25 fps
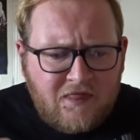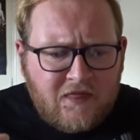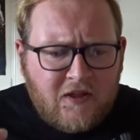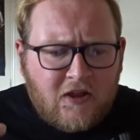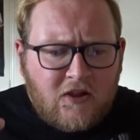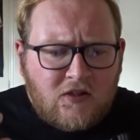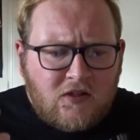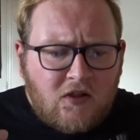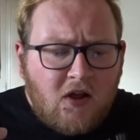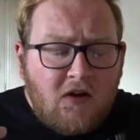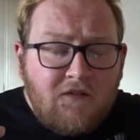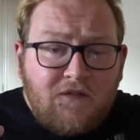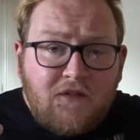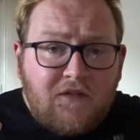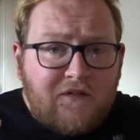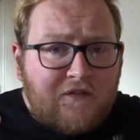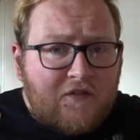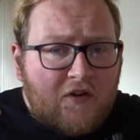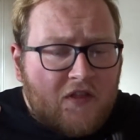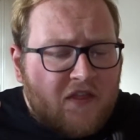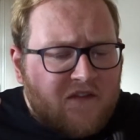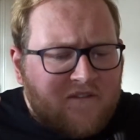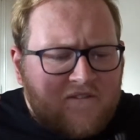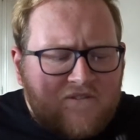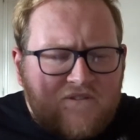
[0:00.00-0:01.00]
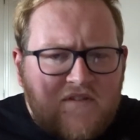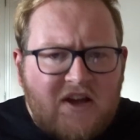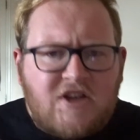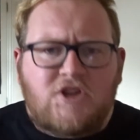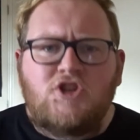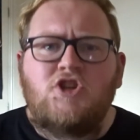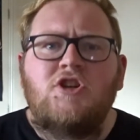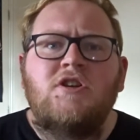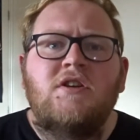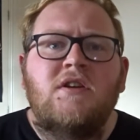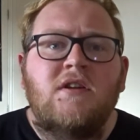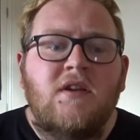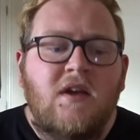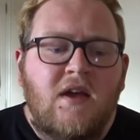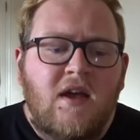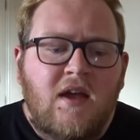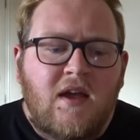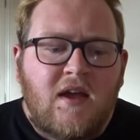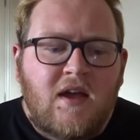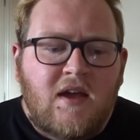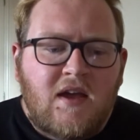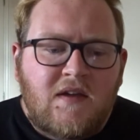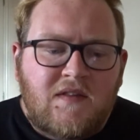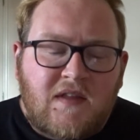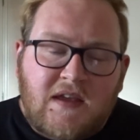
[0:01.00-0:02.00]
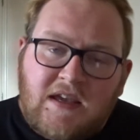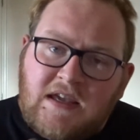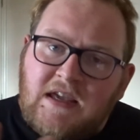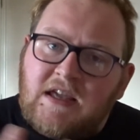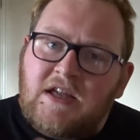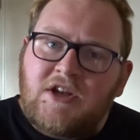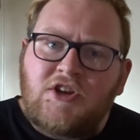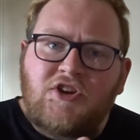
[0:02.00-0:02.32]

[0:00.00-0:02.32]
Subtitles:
a love for the vision that he